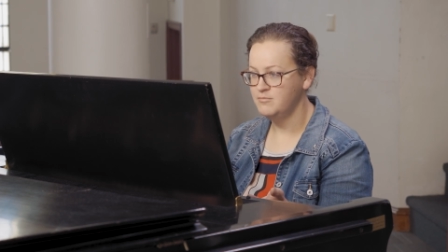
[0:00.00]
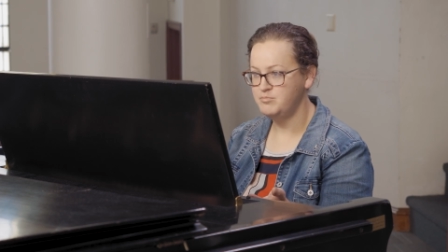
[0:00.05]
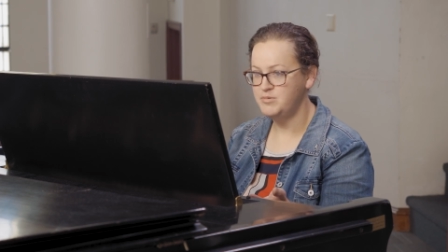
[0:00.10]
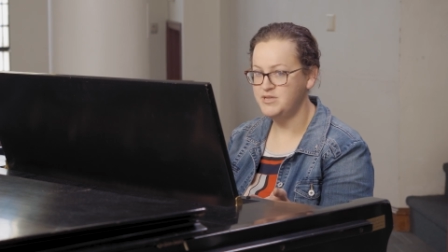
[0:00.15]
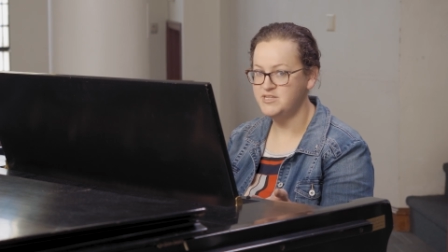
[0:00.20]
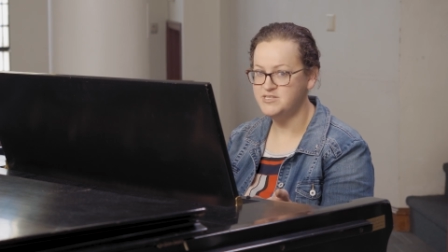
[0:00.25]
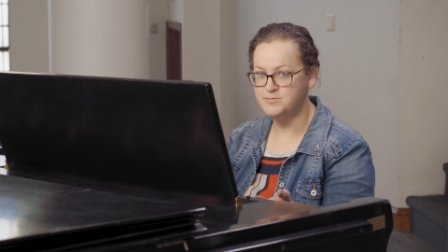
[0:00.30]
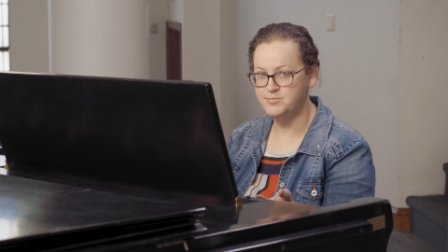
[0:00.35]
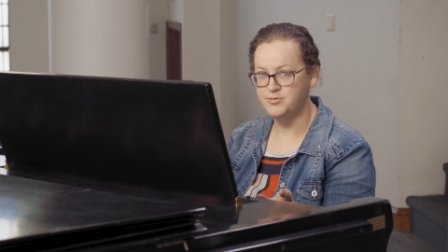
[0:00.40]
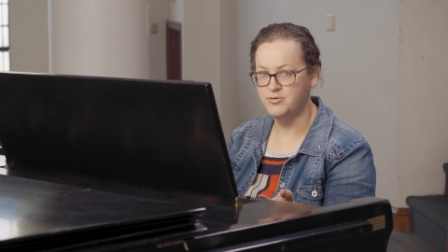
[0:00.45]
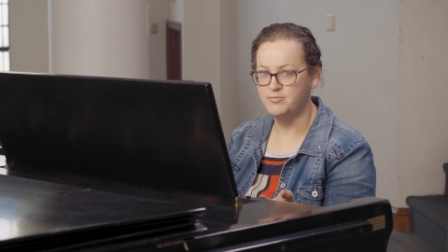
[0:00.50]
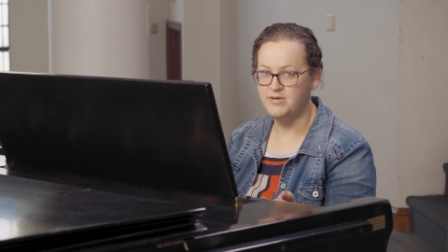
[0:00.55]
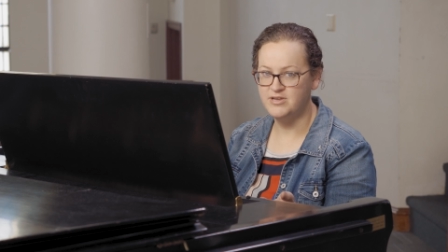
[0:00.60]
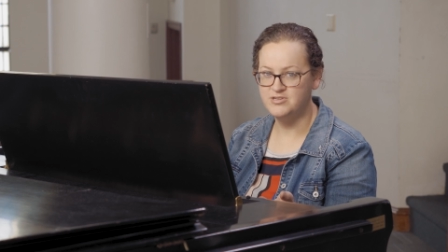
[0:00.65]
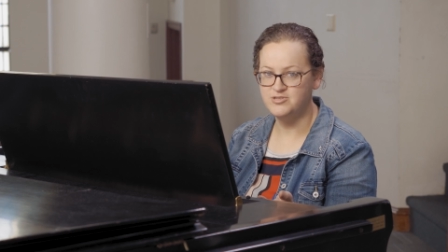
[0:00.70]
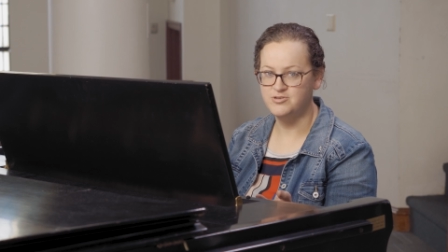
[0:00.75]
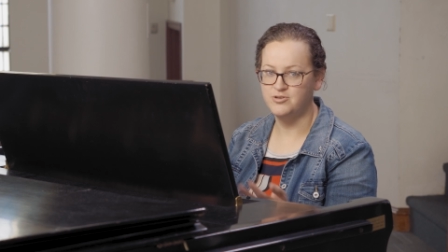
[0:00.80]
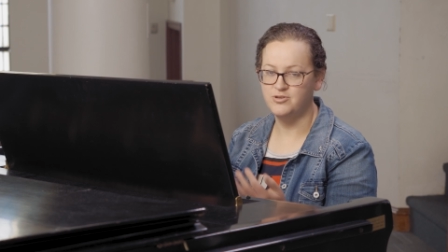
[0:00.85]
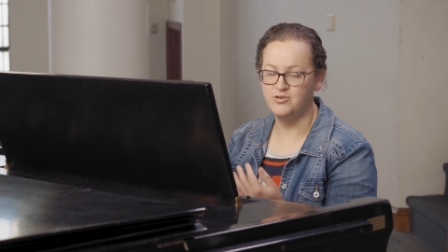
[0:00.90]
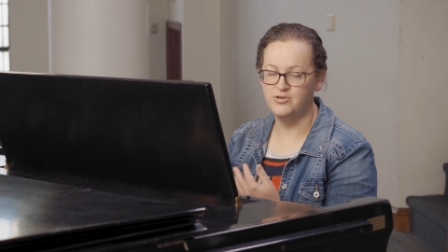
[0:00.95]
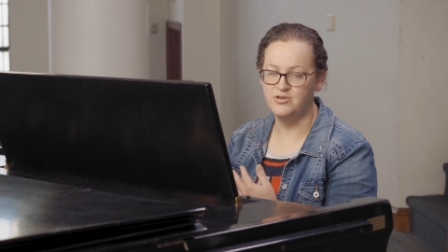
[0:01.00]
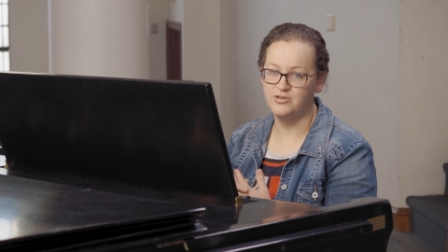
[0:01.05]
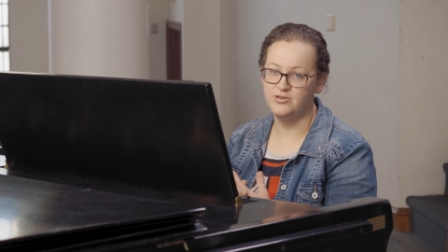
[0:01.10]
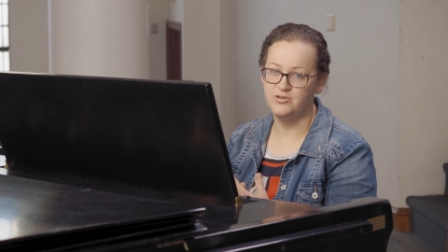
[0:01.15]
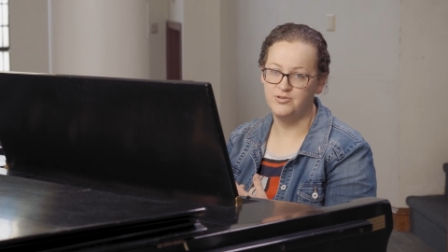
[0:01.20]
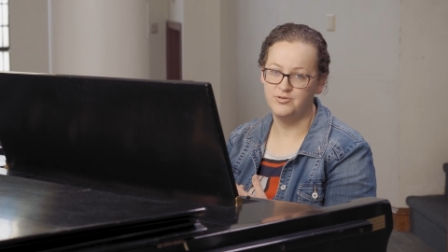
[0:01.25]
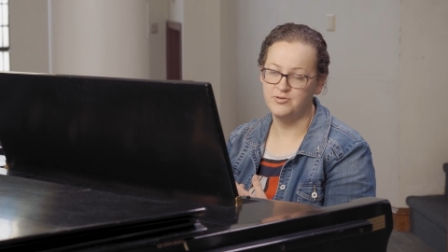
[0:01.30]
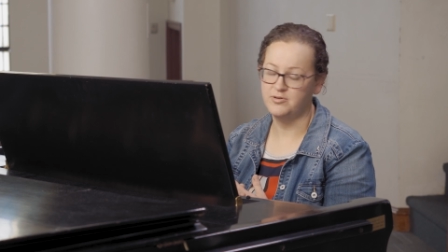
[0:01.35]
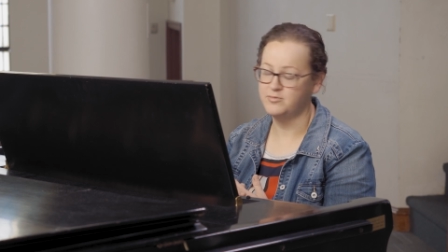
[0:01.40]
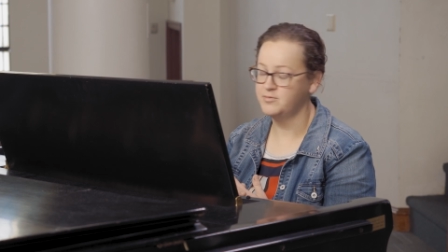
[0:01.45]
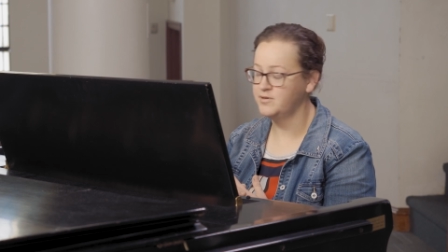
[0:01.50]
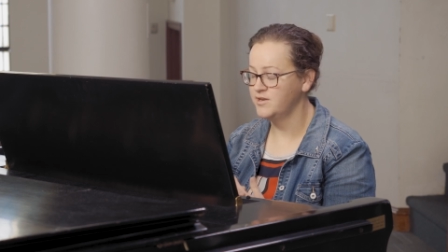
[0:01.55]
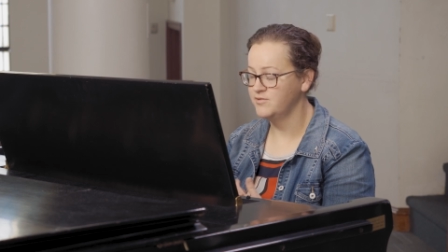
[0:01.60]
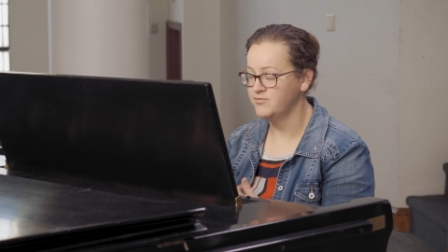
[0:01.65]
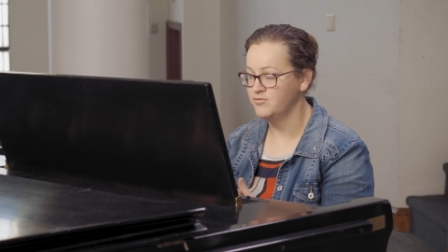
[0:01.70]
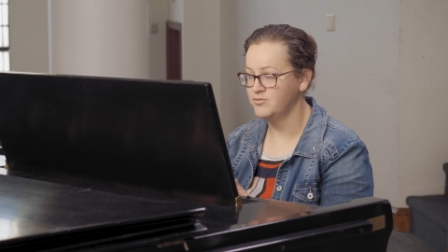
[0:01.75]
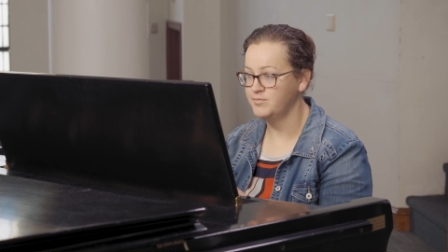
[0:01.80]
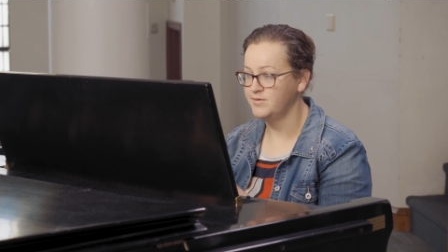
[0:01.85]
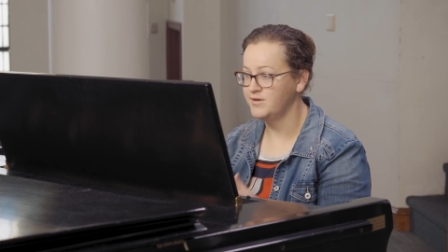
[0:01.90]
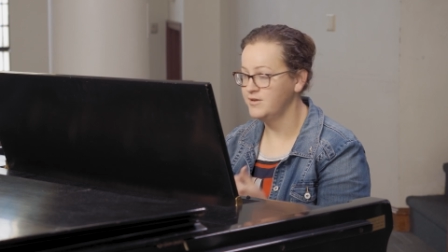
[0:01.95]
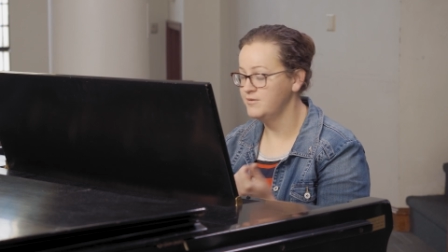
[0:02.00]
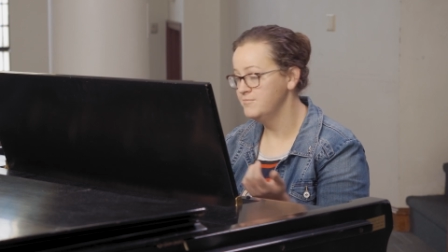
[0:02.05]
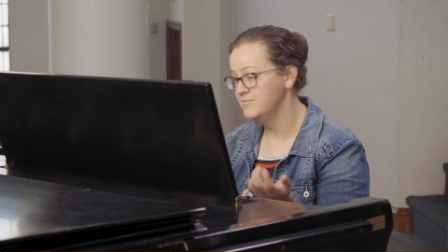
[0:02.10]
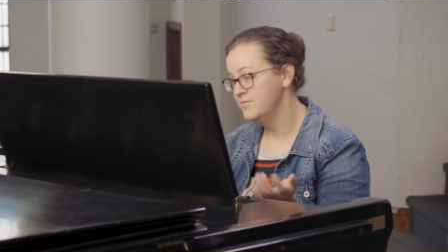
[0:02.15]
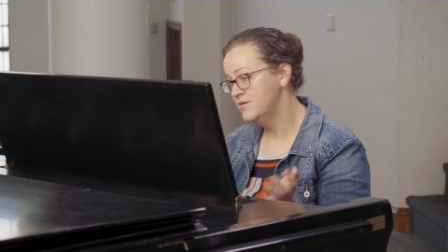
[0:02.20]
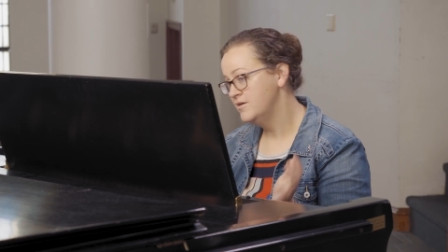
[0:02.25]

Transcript: beats per measure you can do or whatever. But